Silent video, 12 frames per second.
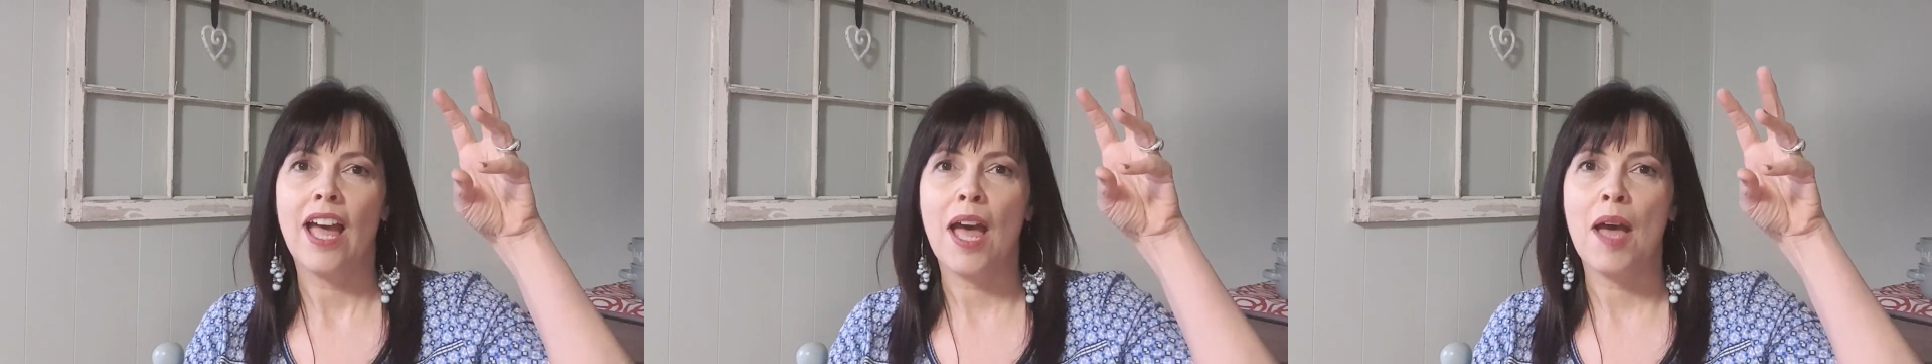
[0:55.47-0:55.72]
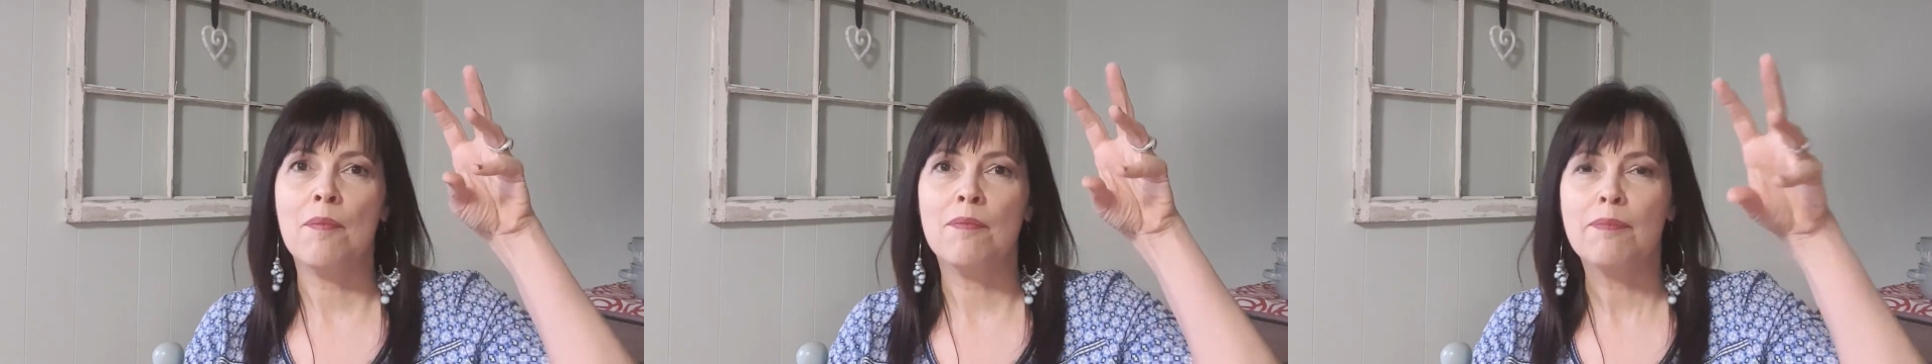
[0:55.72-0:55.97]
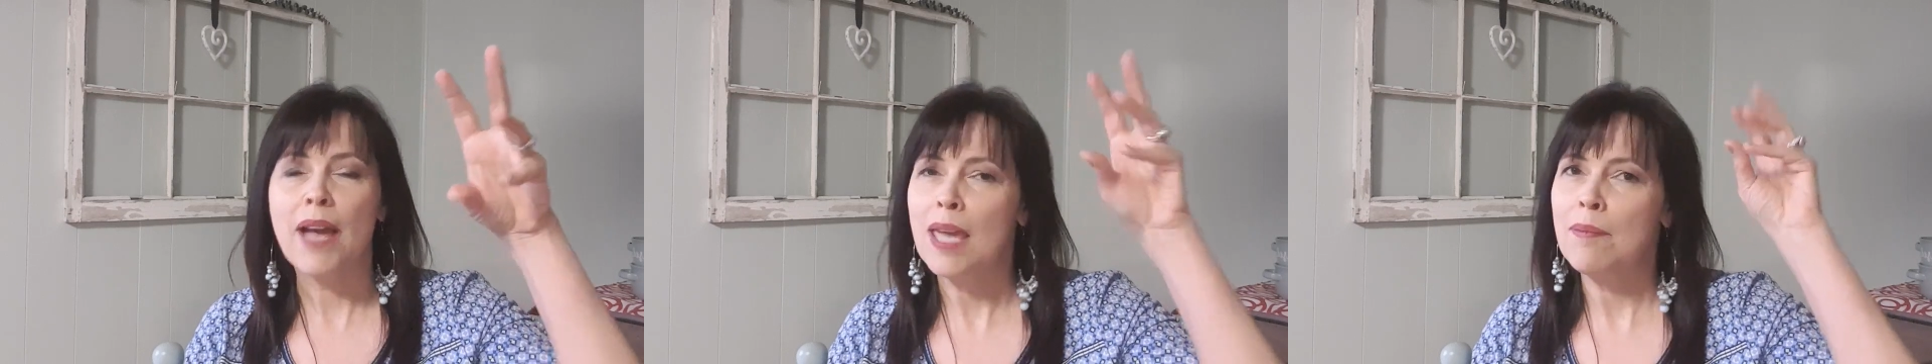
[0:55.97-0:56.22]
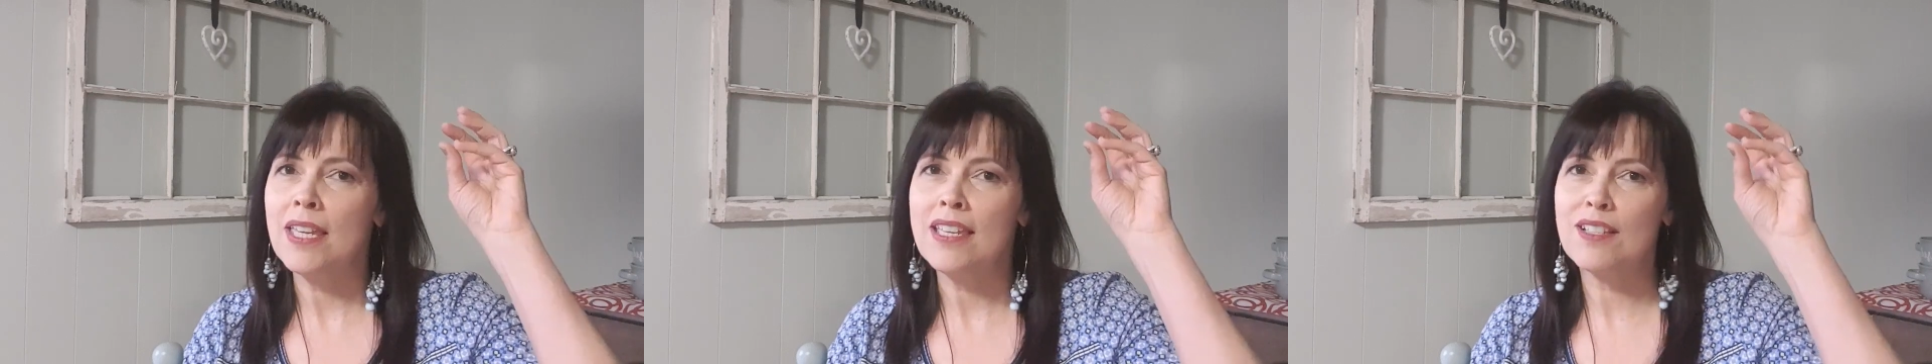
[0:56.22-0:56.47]
um,
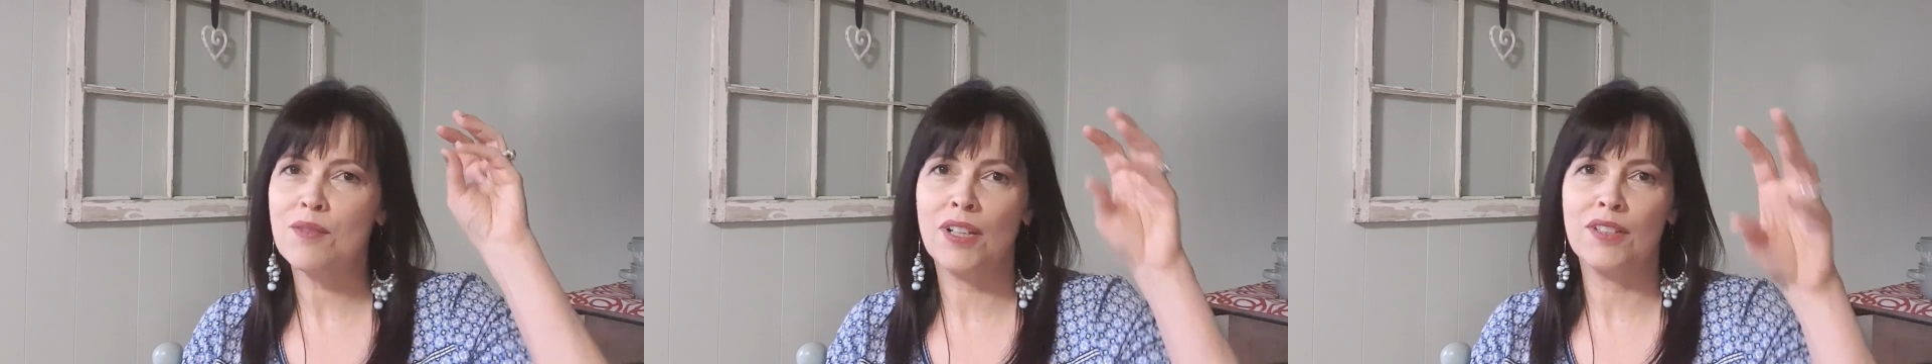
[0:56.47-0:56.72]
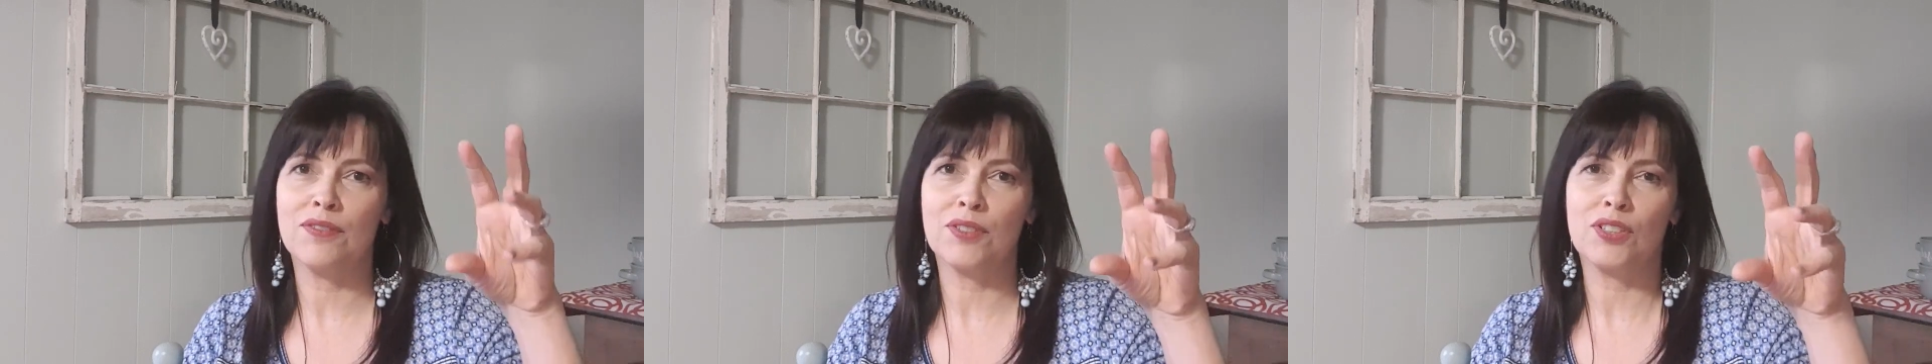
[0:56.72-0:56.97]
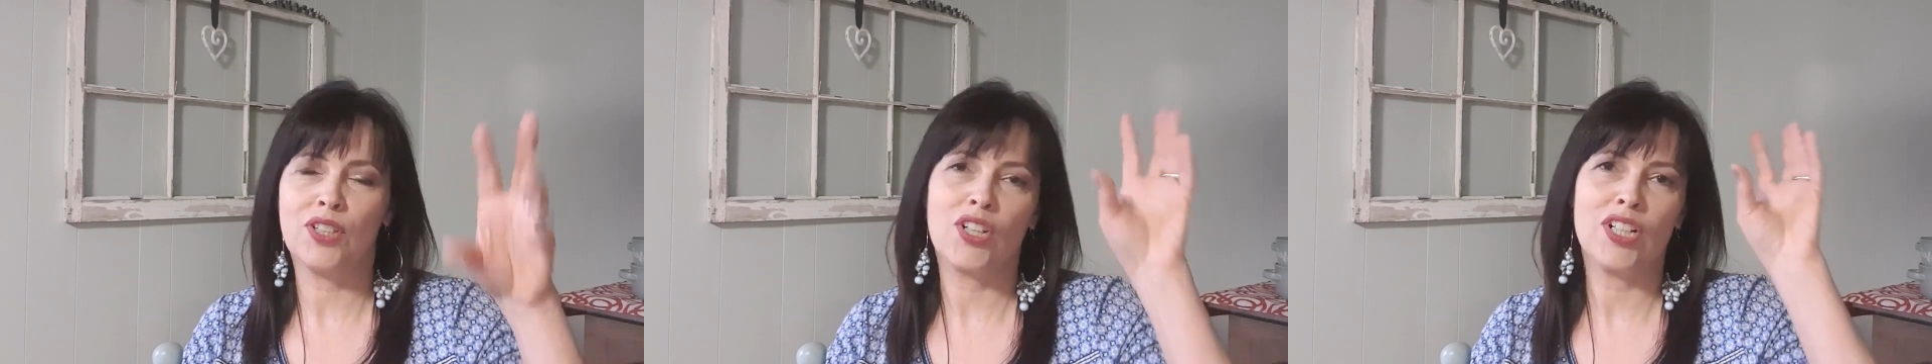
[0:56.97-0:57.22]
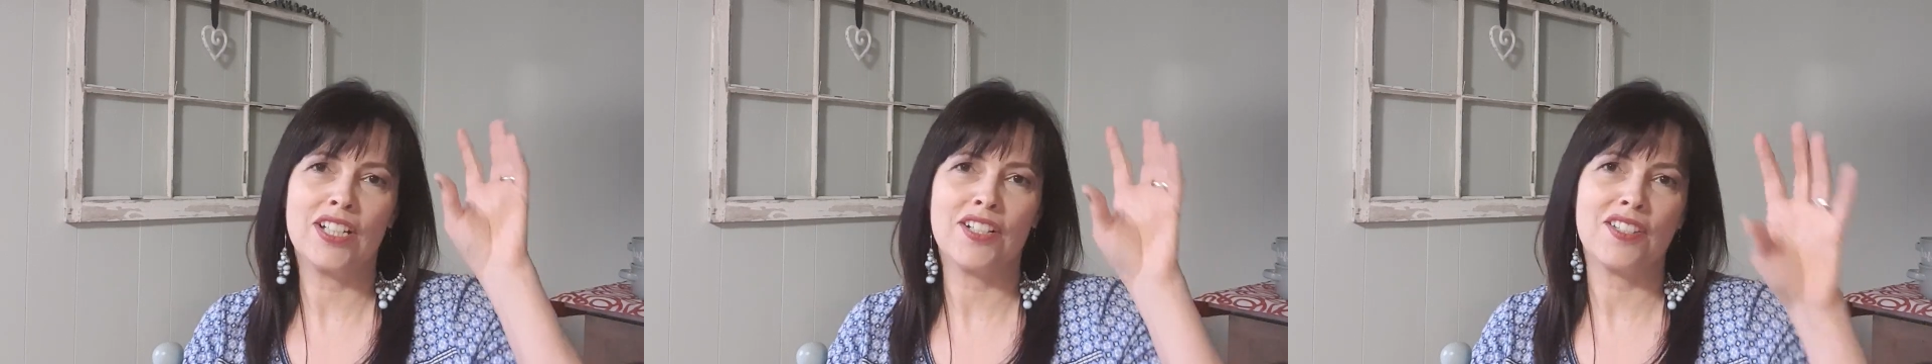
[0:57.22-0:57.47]
babies, one for
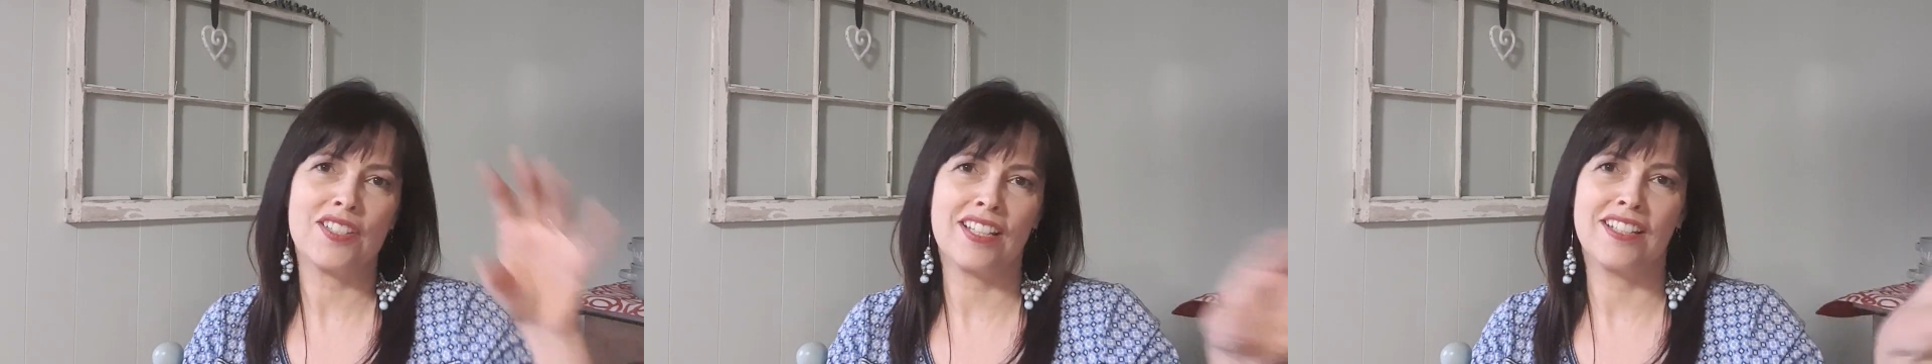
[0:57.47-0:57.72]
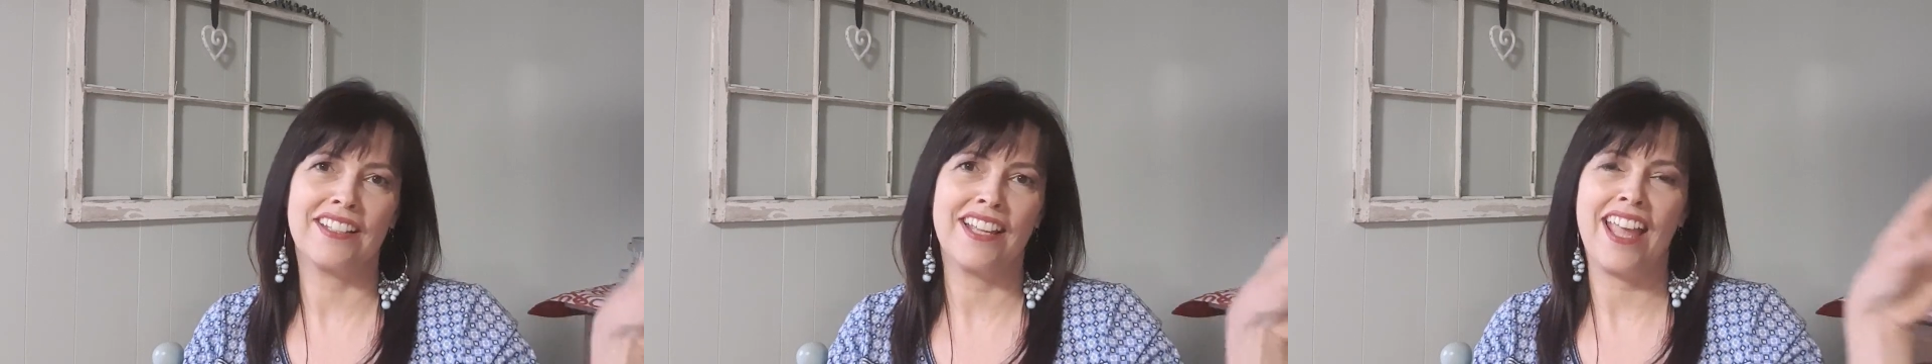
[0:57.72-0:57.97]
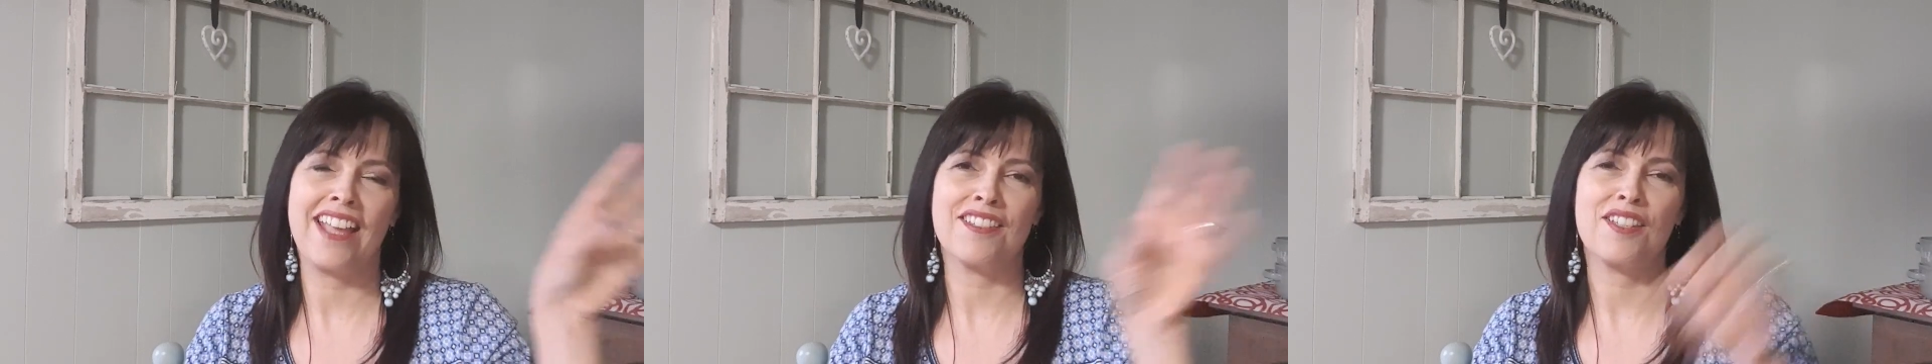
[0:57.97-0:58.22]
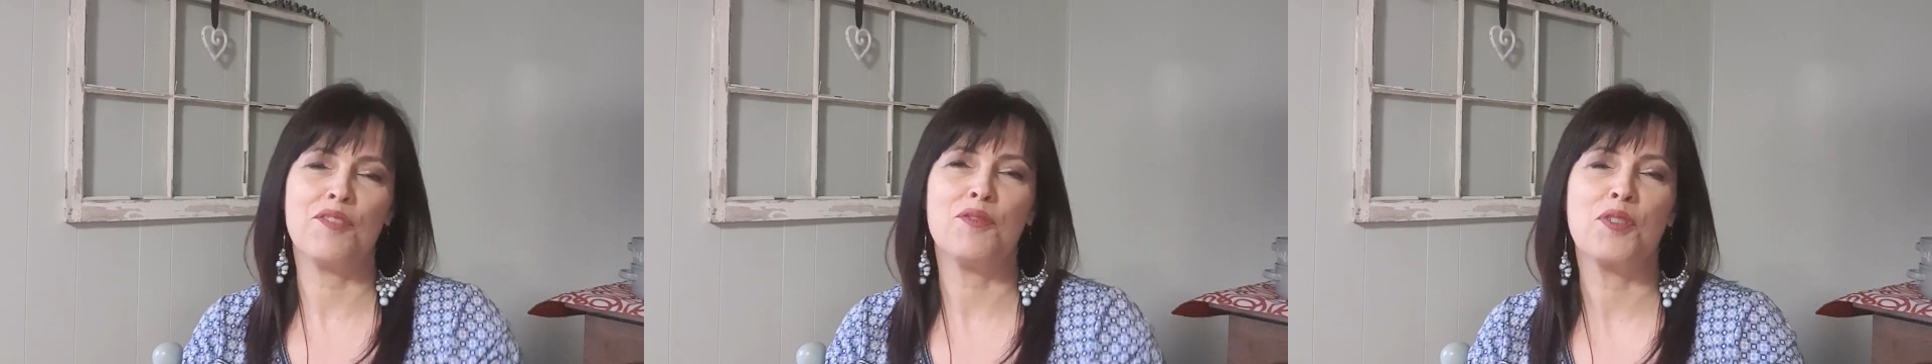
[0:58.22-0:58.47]
toddlers, and, and
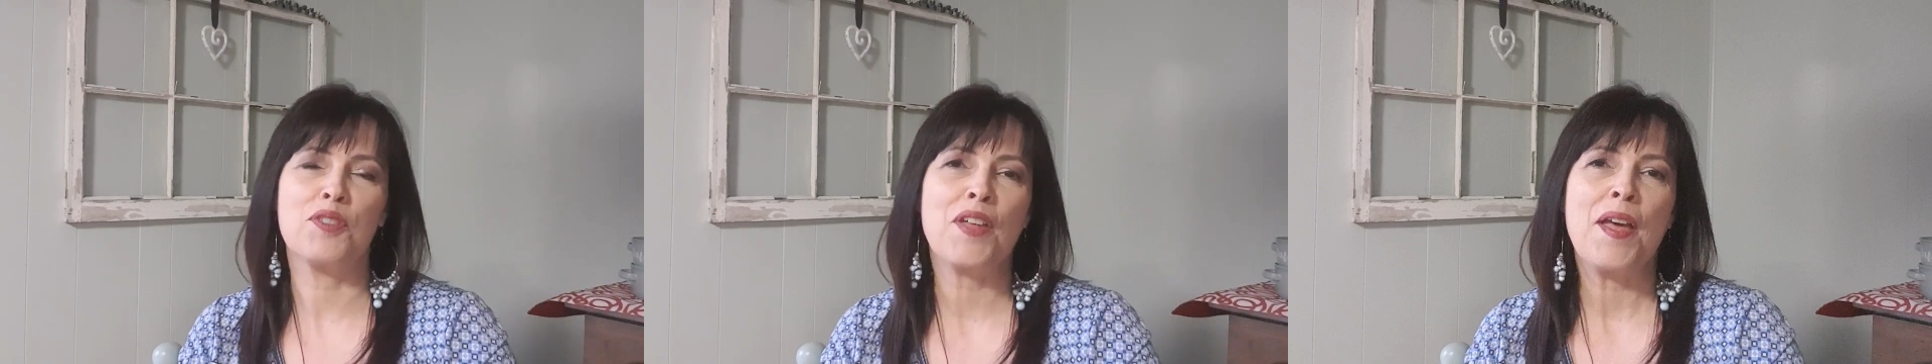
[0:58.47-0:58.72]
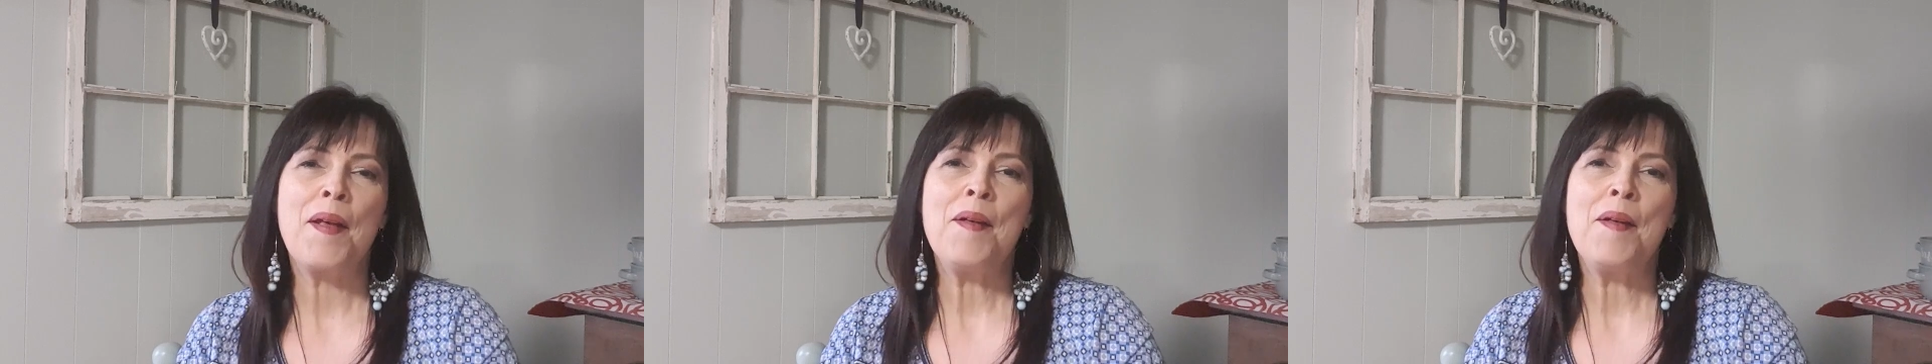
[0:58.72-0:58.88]
so forth